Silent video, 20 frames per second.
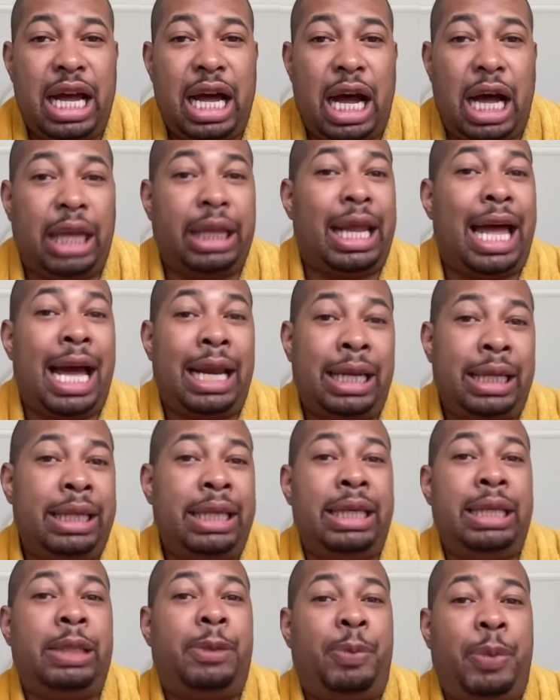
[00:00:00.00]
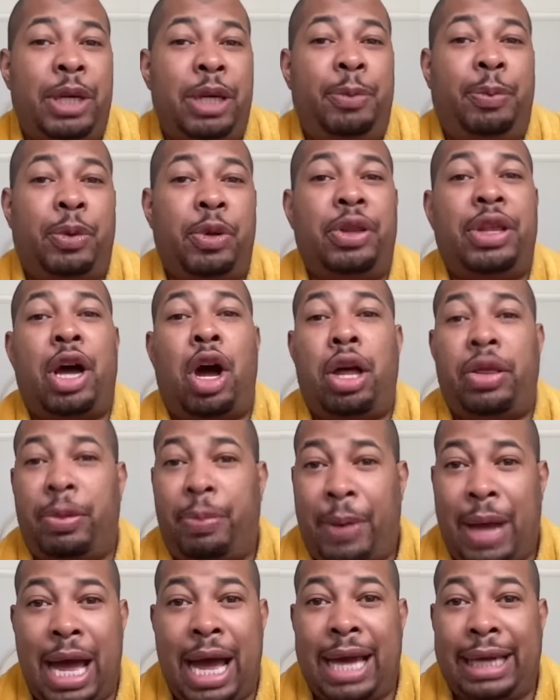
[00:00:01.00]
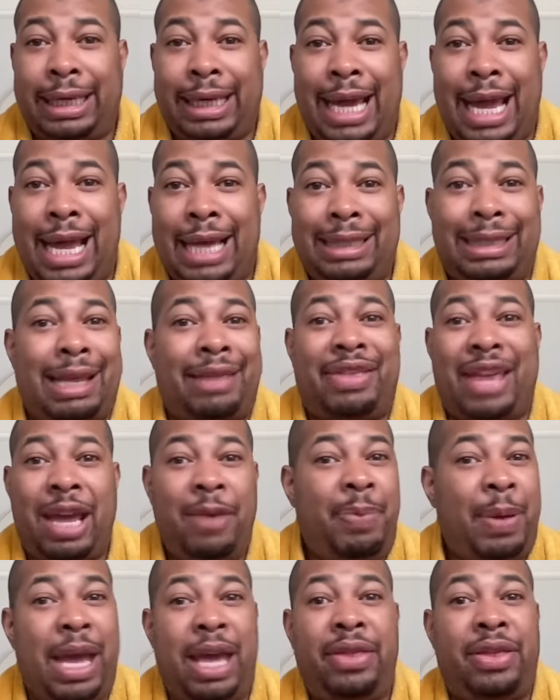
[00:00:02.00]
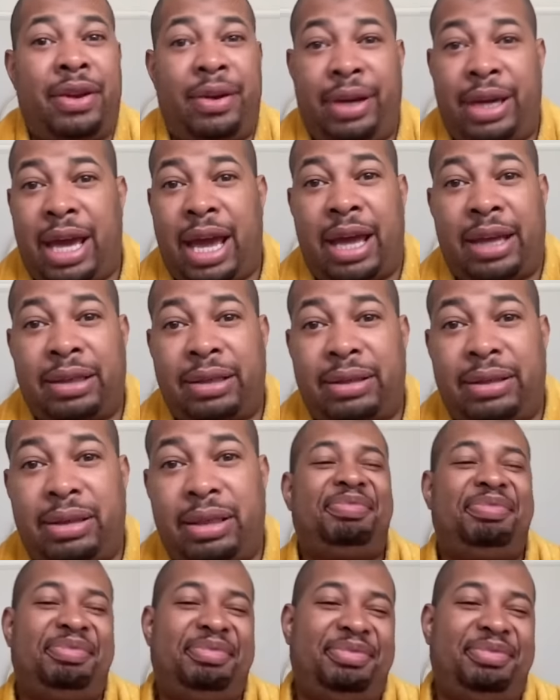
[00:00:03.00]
A lot of these people that on the podcast, they pay their guests.